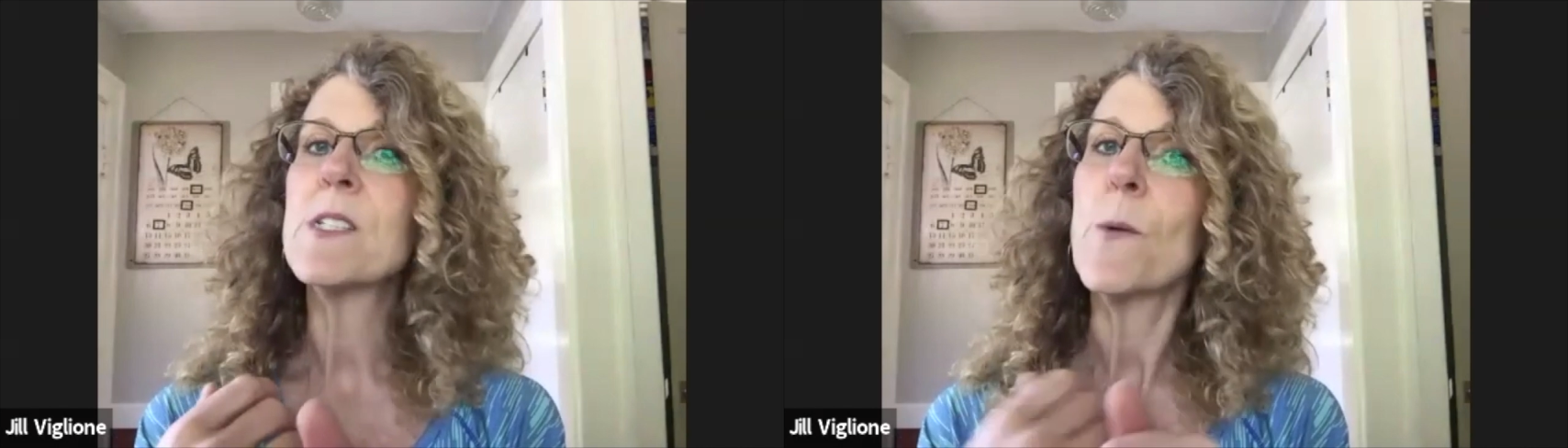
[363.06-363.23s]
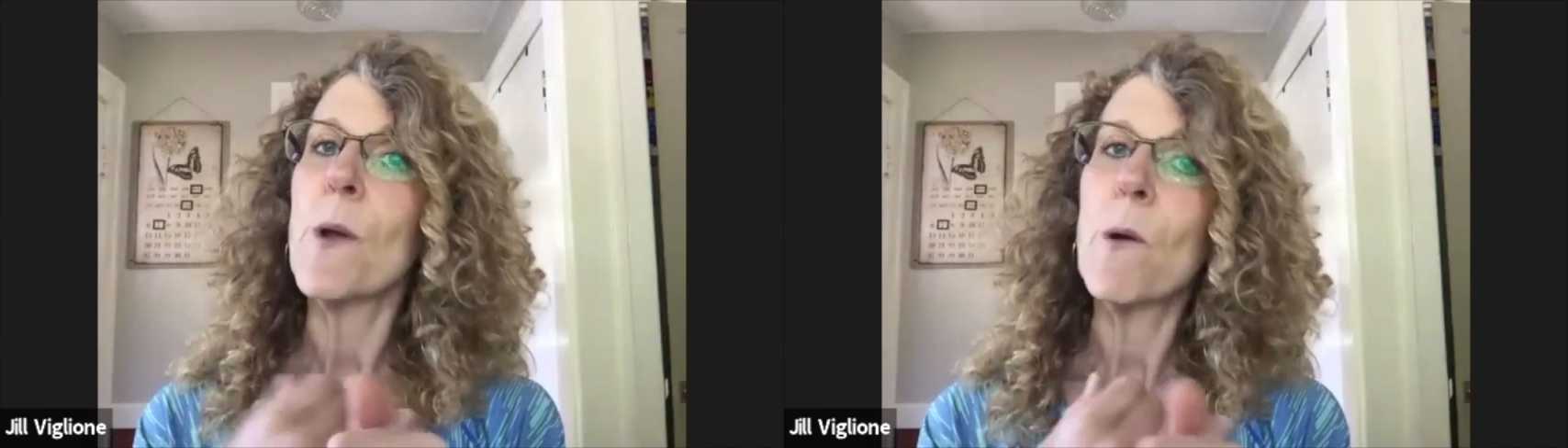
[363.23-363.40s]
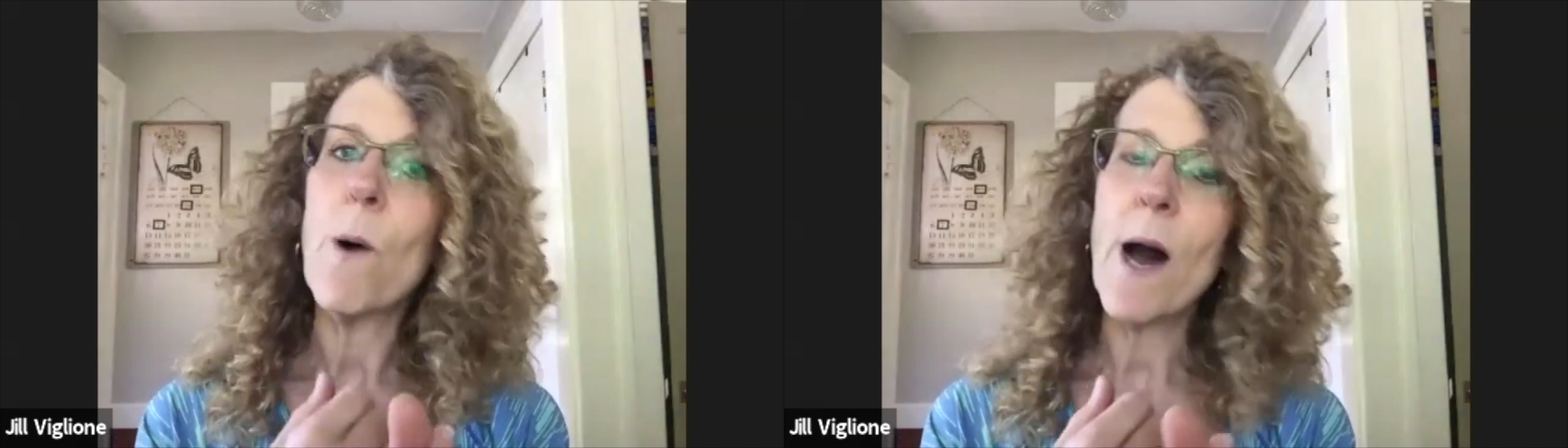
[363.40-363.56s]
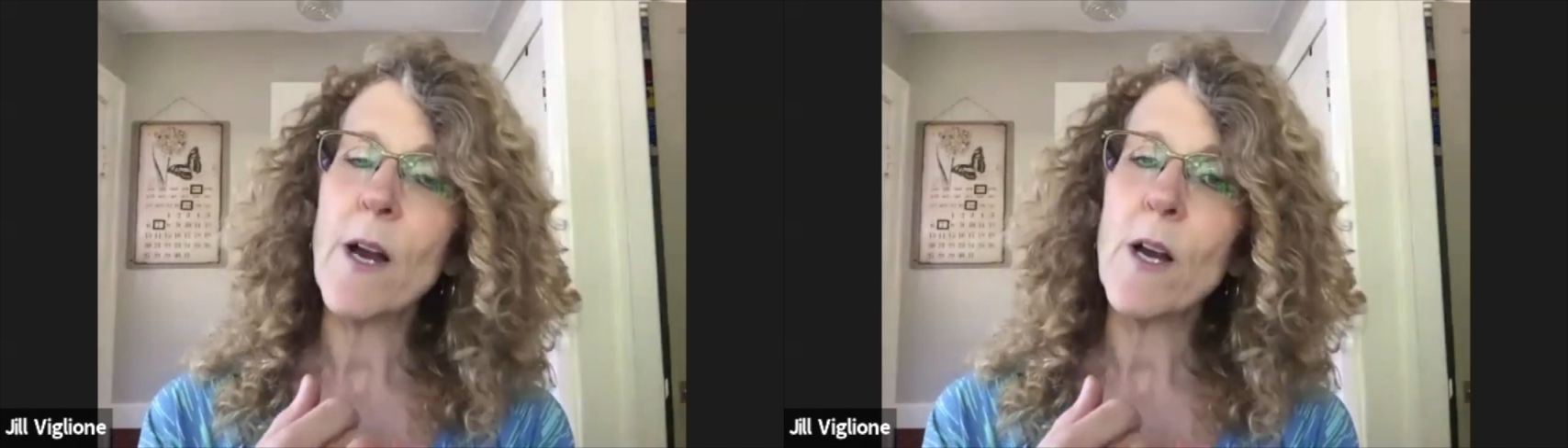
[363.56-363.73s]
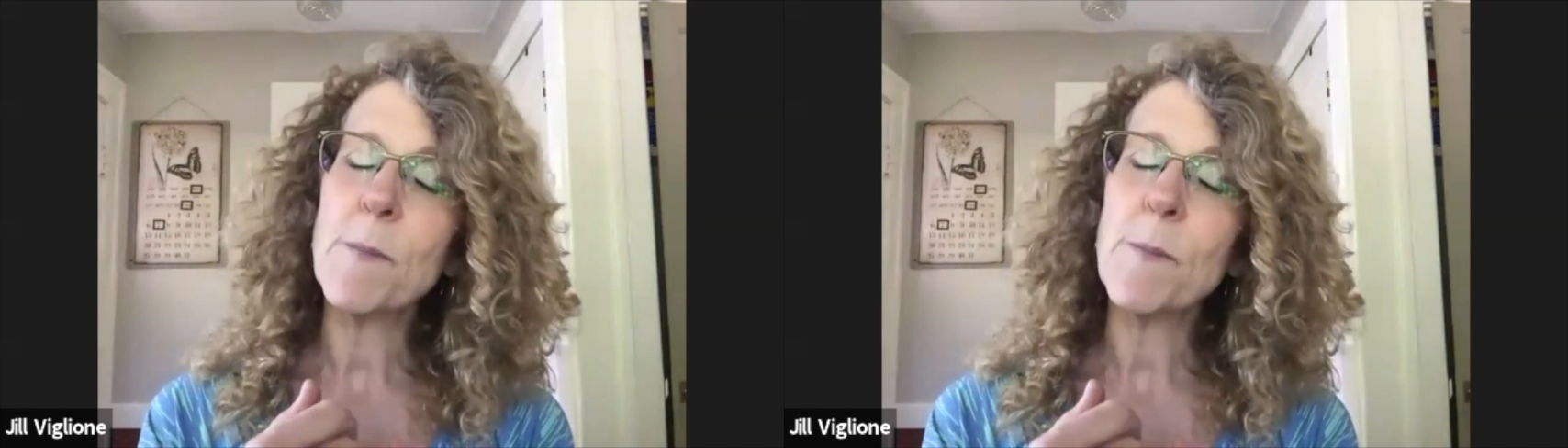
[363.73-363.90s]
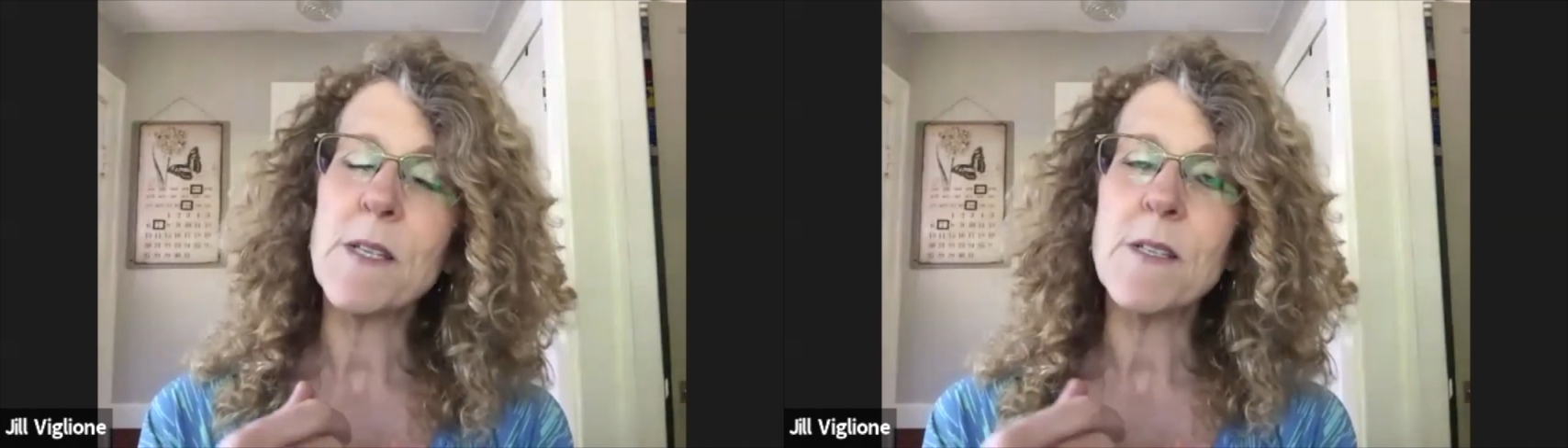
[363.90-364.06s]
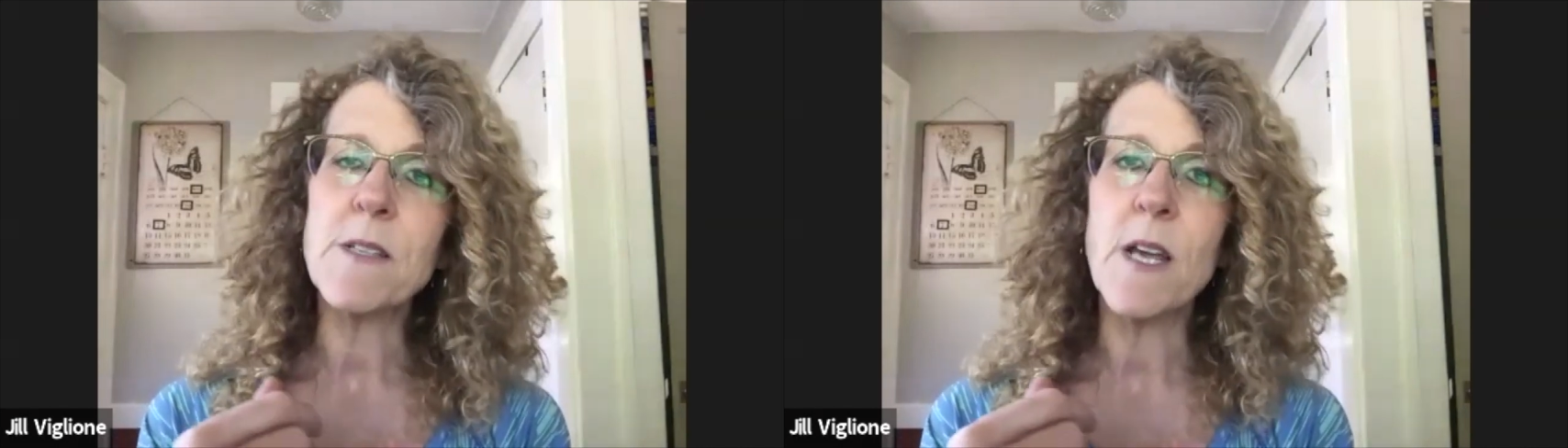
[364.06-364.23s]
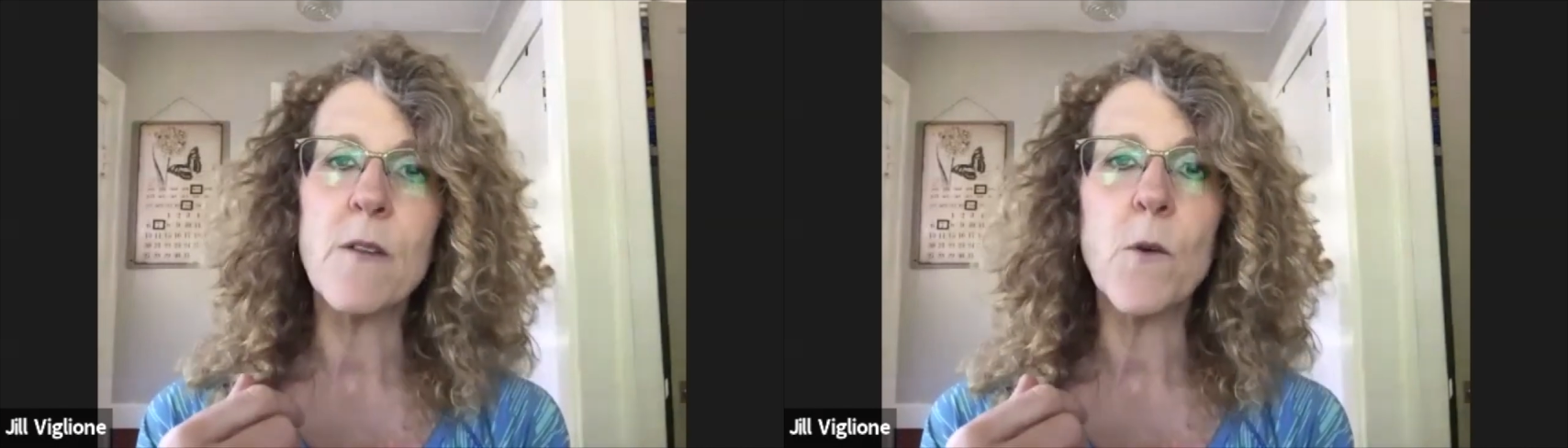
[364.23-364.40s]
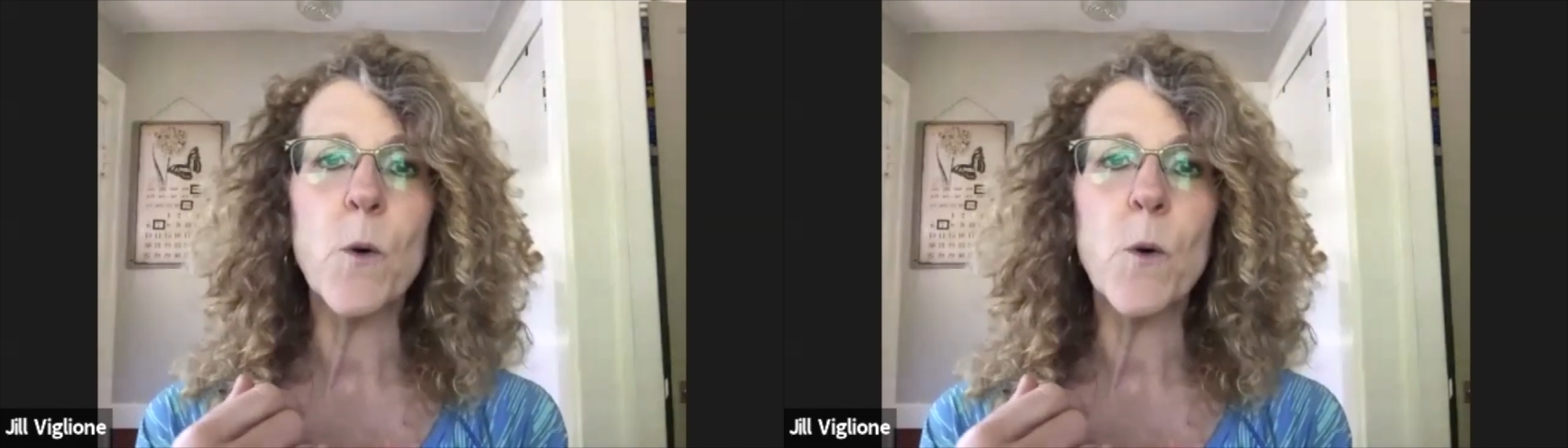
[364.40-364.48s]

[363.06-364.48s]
are required by the state of